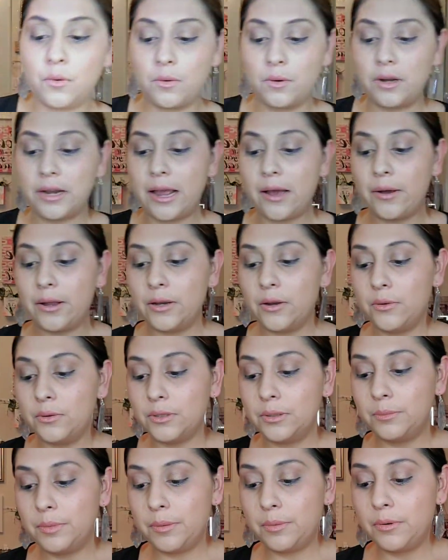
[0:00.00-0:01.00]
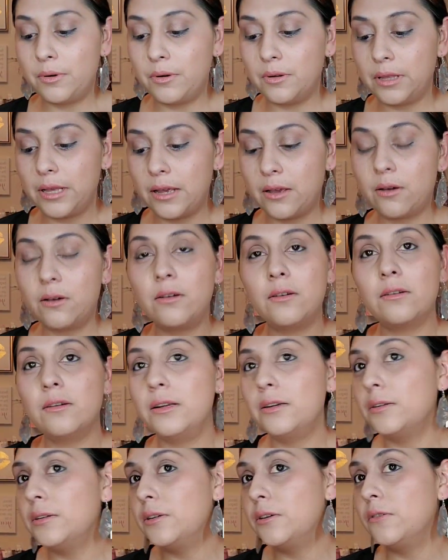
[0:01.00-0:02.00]
Now, I know some people are like, oh, I
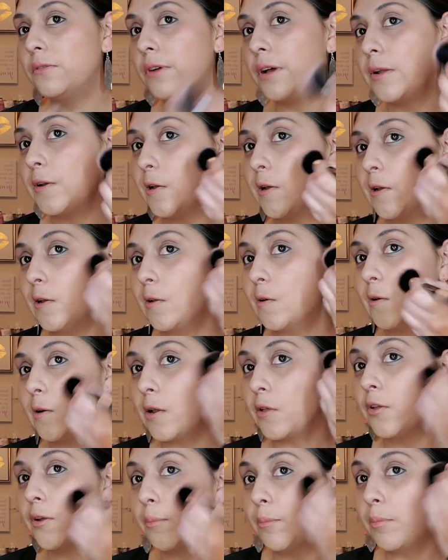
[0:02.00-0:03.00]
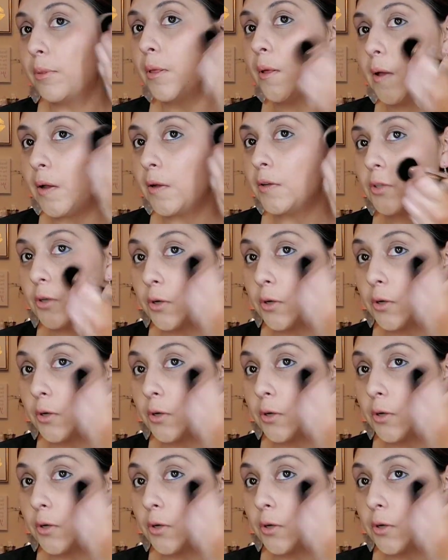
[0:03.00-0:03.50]
don't know if I need another blush.